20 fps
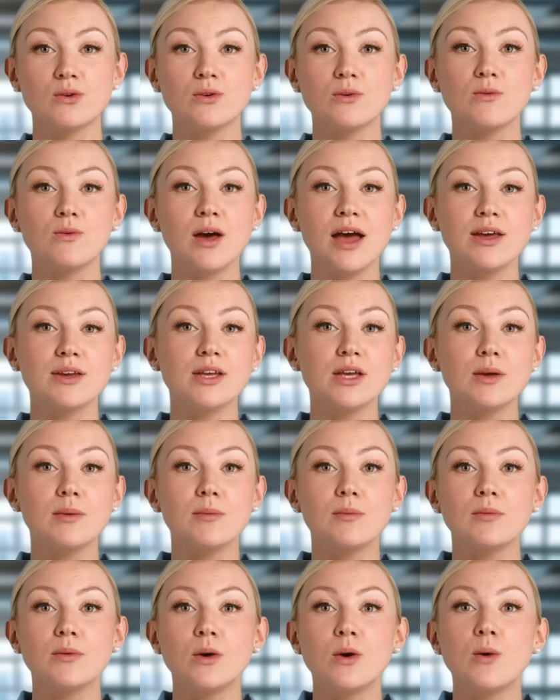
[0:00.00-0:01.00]

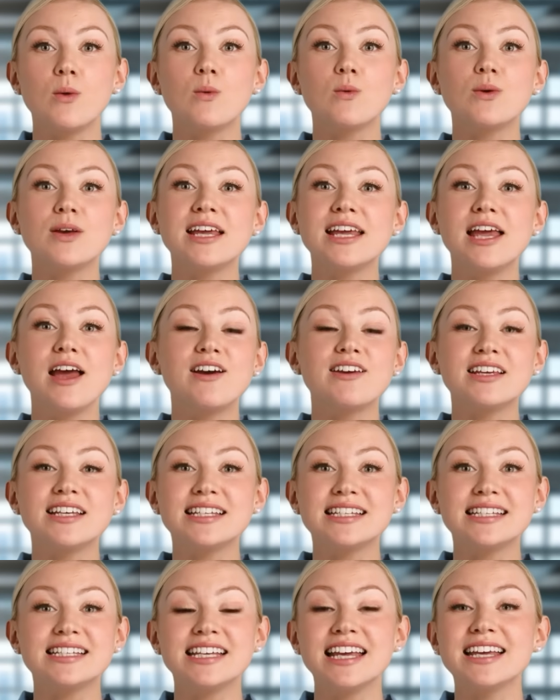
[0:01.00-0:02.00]
Welcome! We are
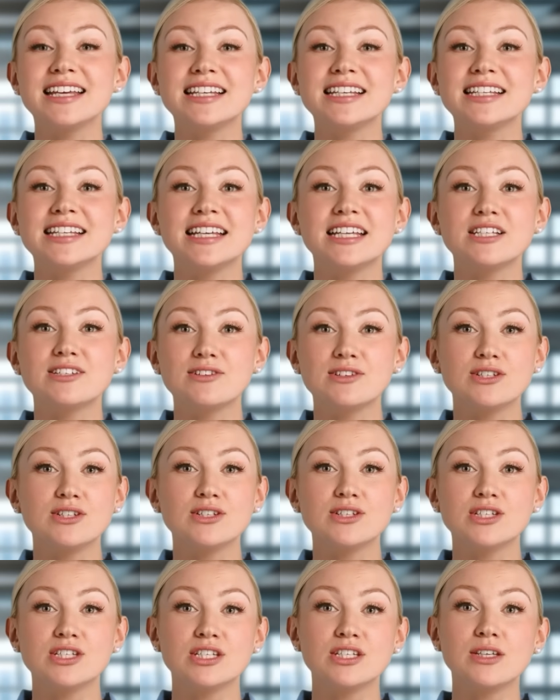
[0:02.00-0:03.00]
excited to
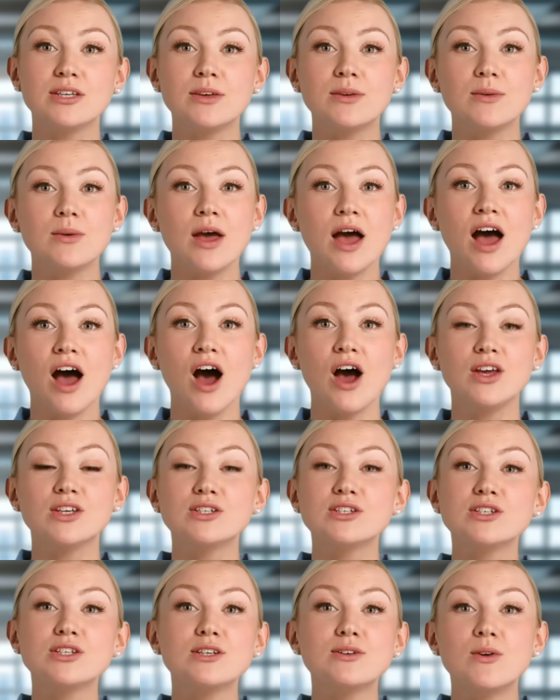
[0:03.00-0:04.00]
introduce to you our
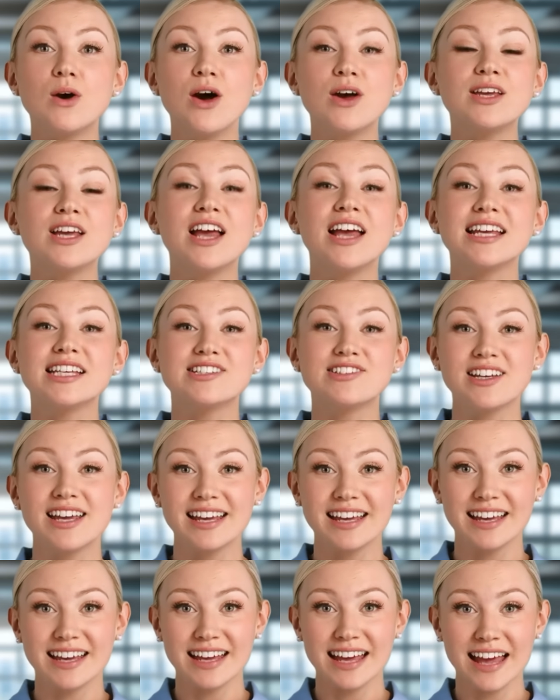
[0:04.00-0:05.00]
new online
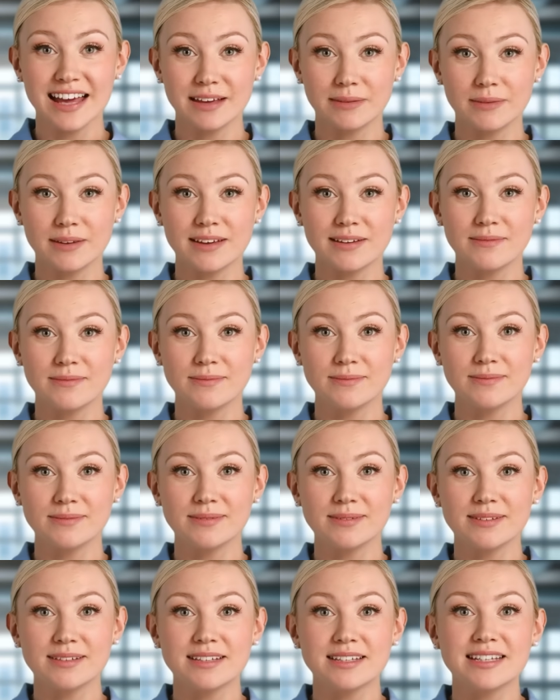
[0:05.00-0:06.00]
training academy.
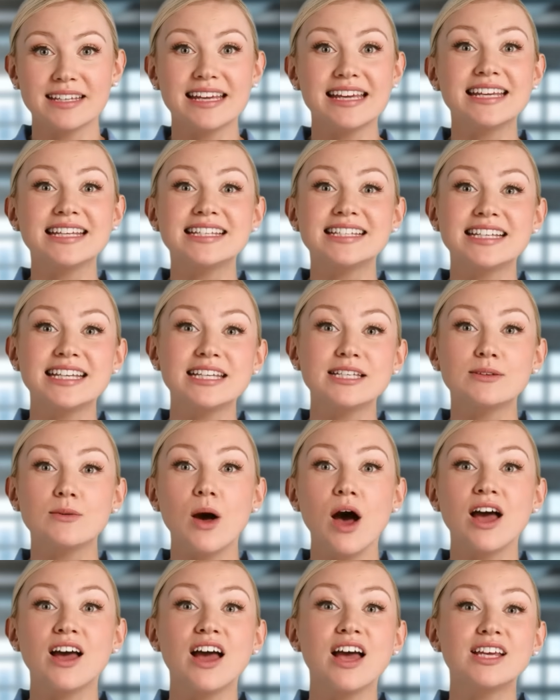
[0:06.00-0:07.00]
Listening to
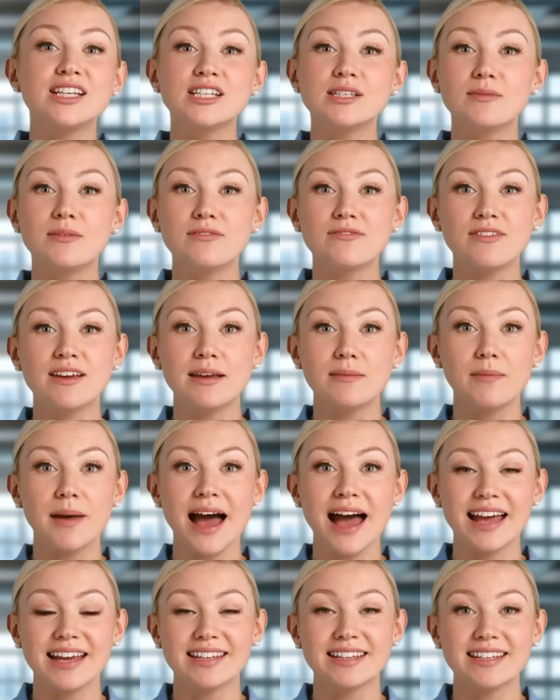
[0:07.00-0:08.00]
our customer
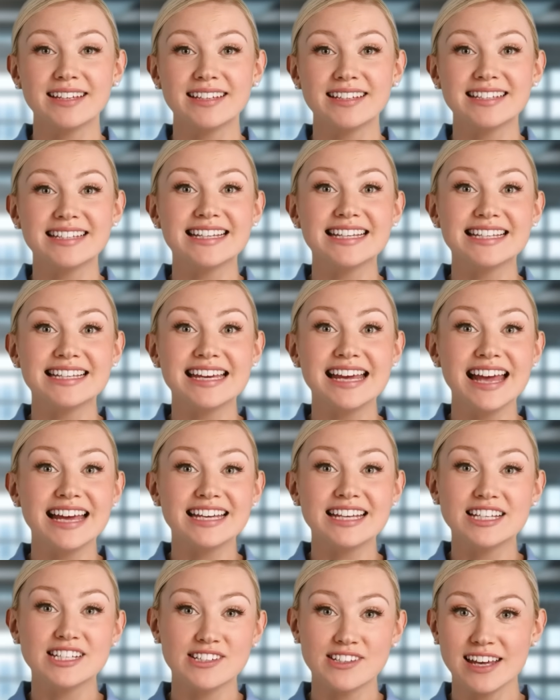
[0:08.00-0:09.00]
feedback, this
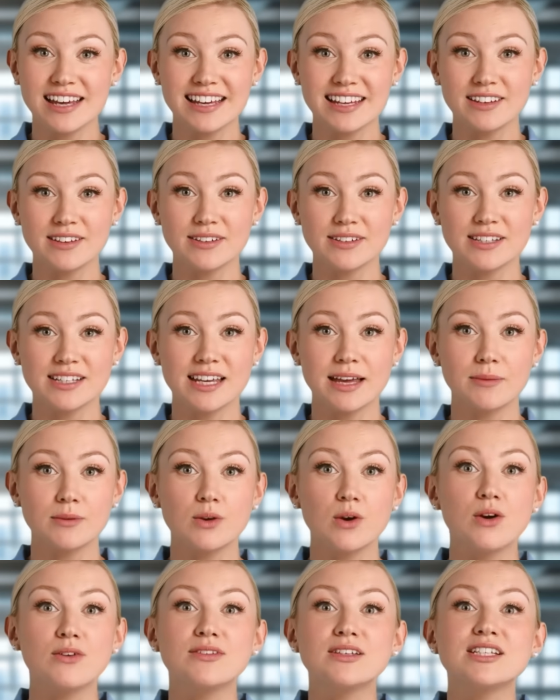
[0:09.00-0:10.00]
latest training concept
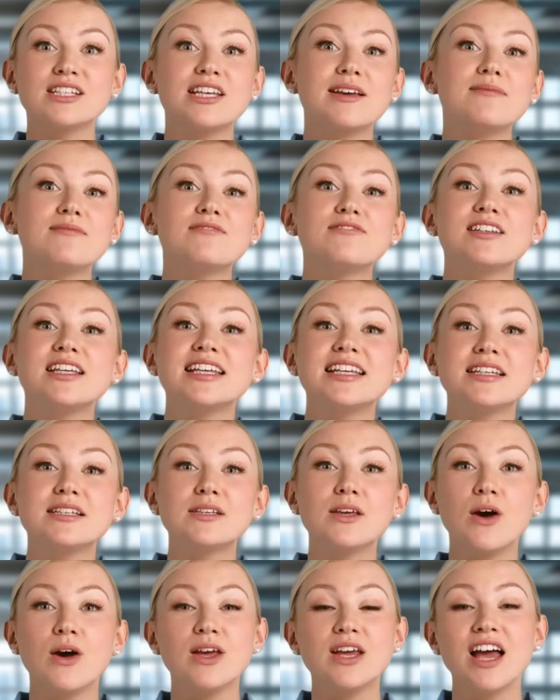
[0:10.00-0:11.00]
offers convenient
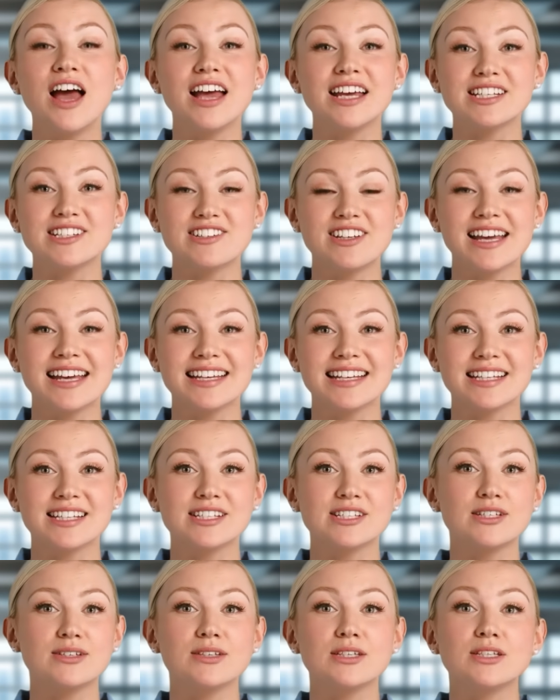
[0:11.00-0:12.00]
online training
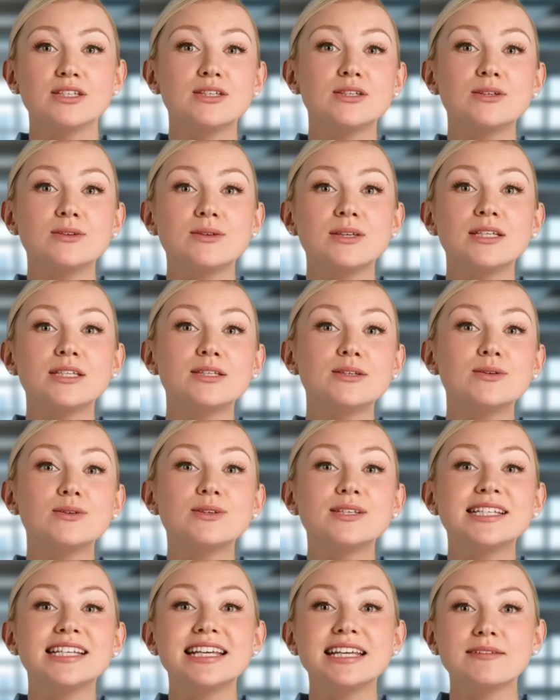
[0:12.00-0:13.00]
so that you and your
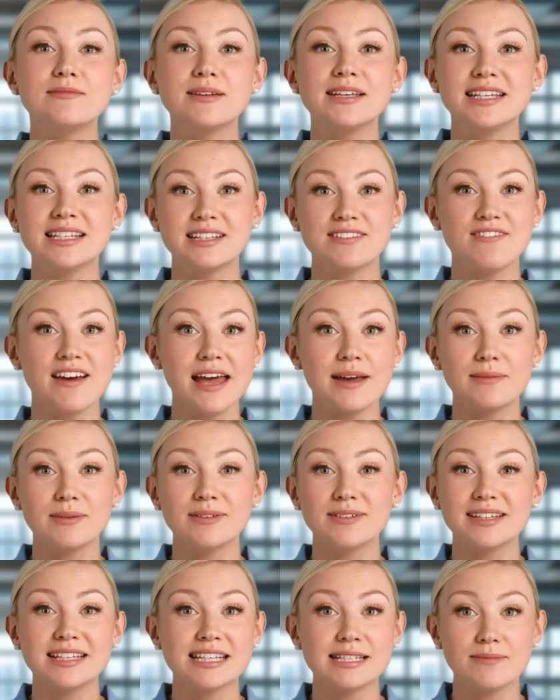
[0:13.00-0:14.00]
team can develop
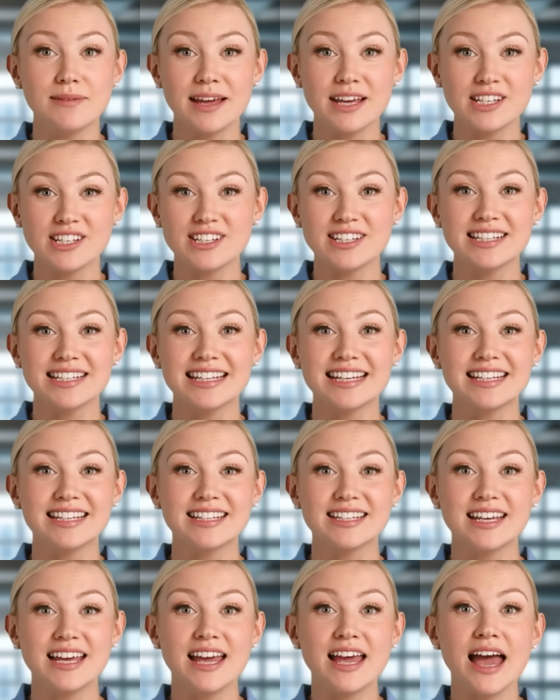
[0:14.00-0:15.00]
your inspection
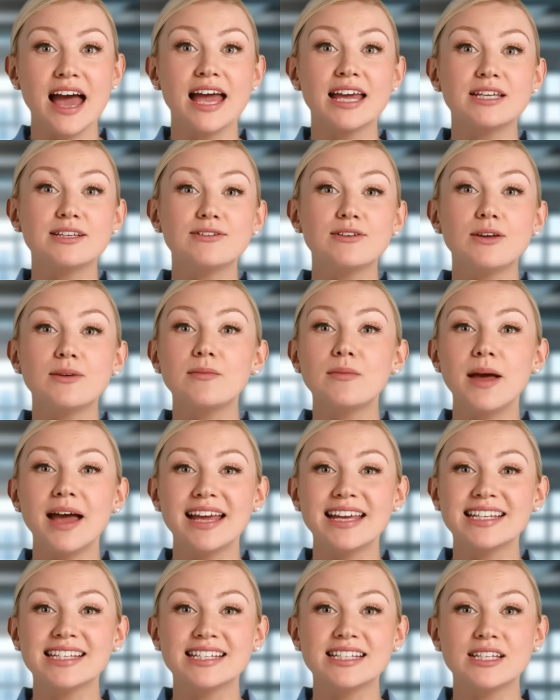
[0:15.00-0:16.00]
skills at your own
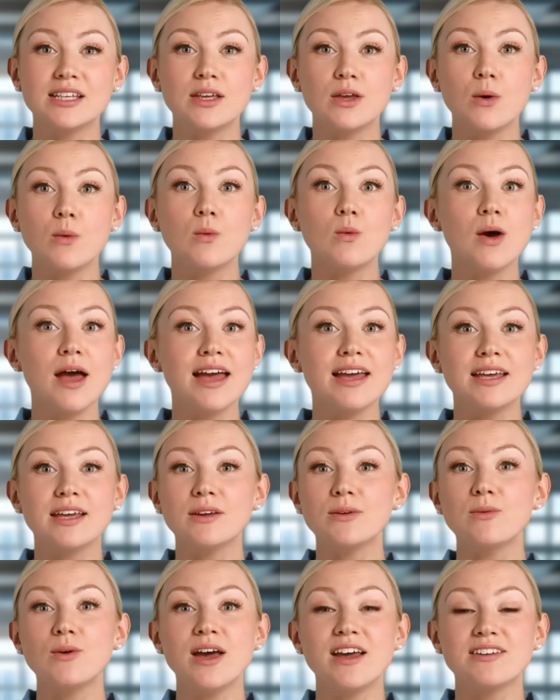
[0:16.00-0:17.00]
pace, when
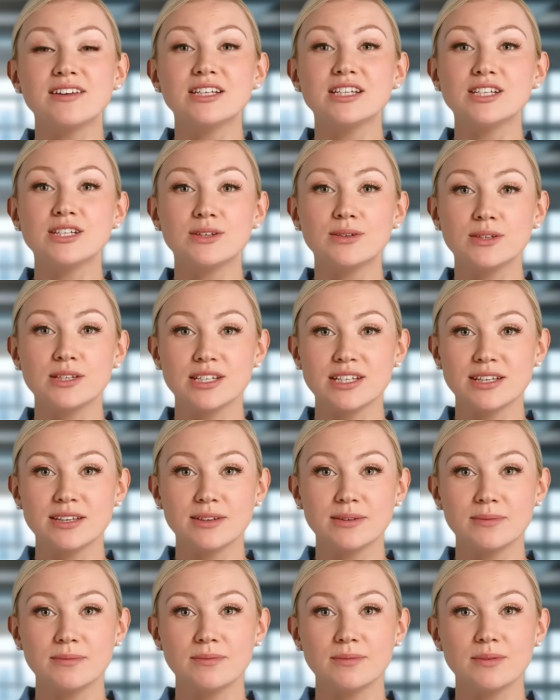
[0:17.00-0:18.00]
and where it suits
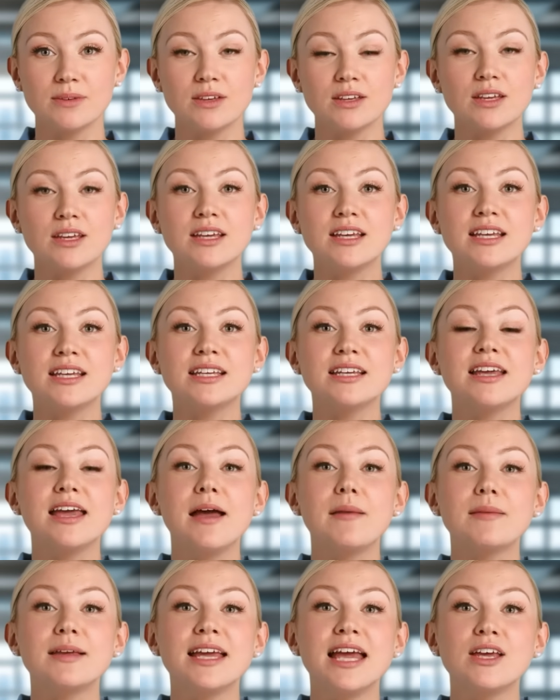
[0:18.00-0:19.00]
you.
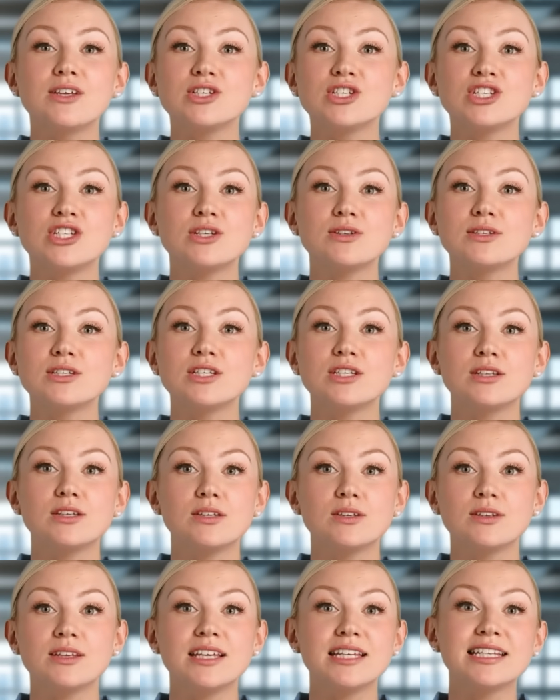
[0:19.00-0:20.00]
Let me now show
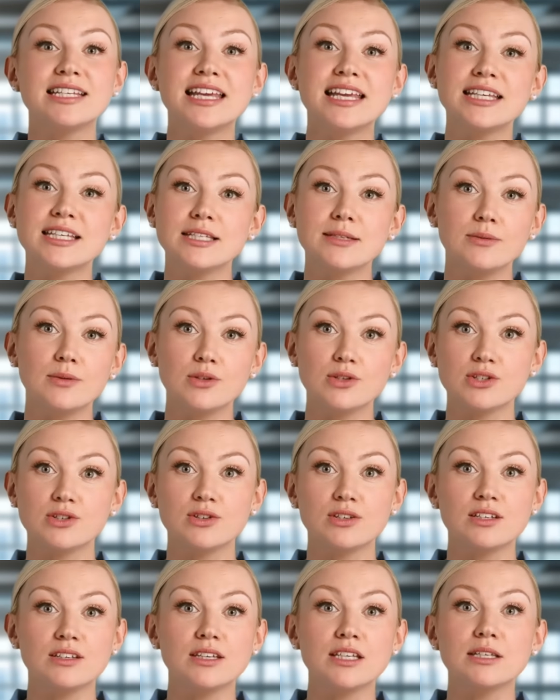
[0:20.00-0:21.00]
you a taster
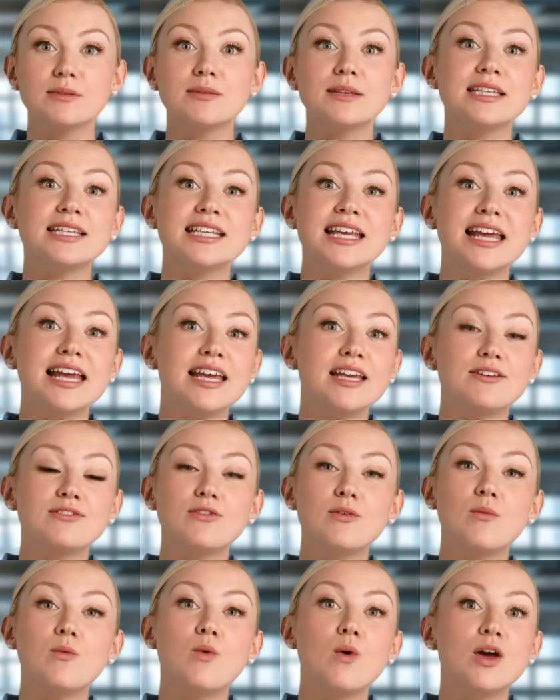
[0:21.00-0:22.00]
module that's been taken
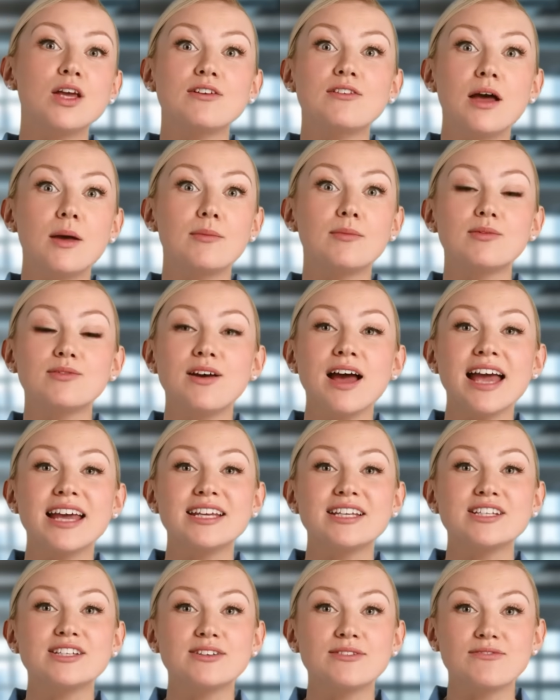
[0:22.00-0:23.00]
from one of our brand
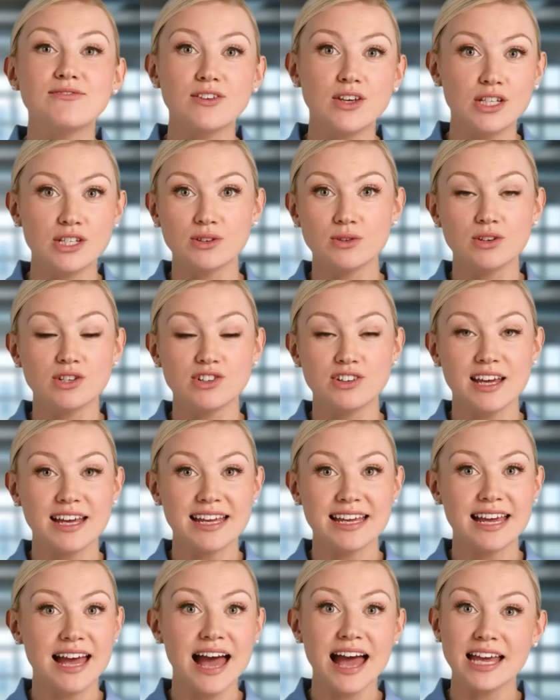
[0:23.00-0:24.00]
new virtual
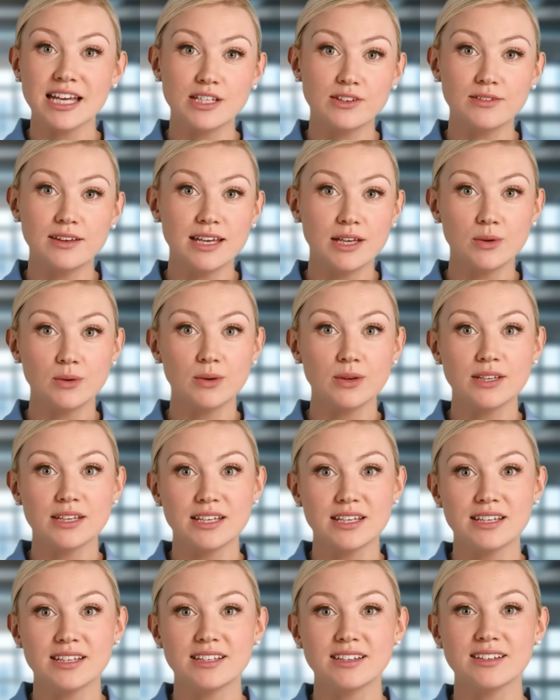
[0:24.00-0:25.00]
training X-ray
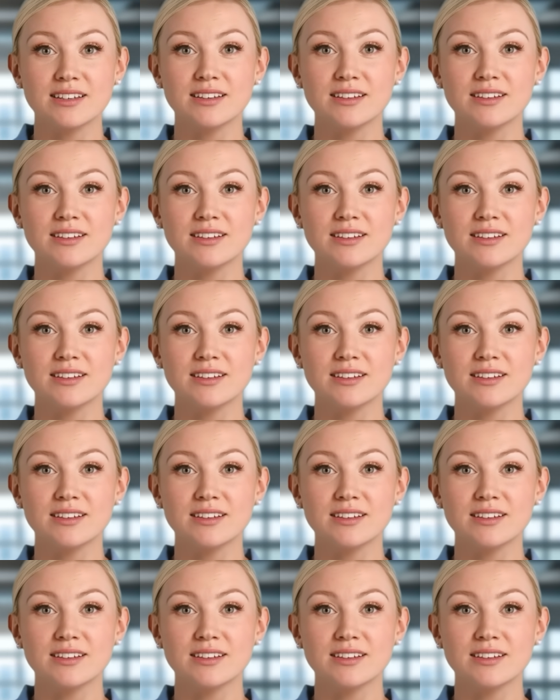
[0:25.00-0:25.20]
courses.